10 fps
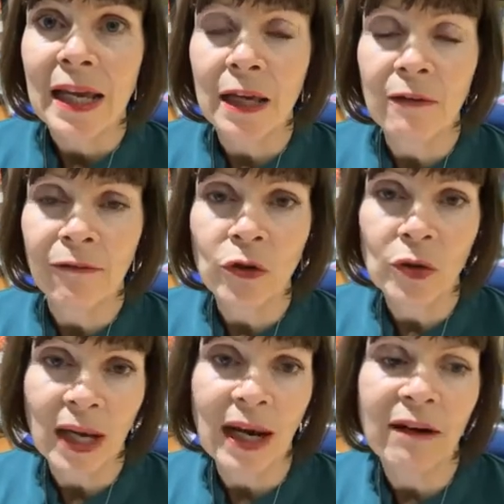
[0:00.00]
if you're
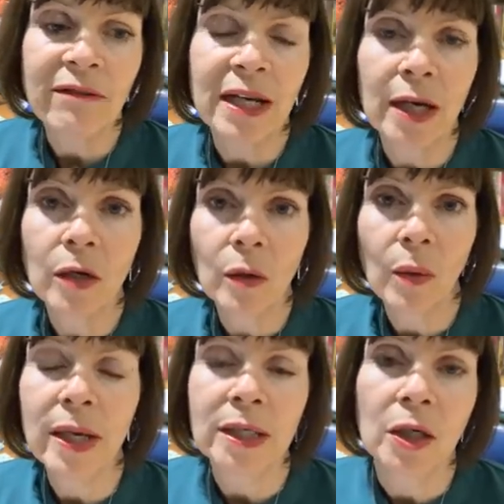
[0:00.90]
carrying
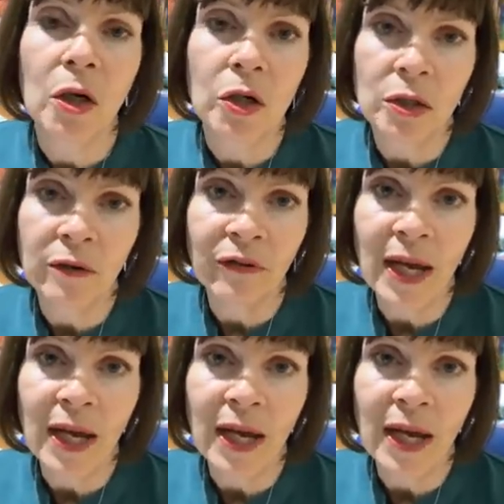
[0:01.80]
quite a lot of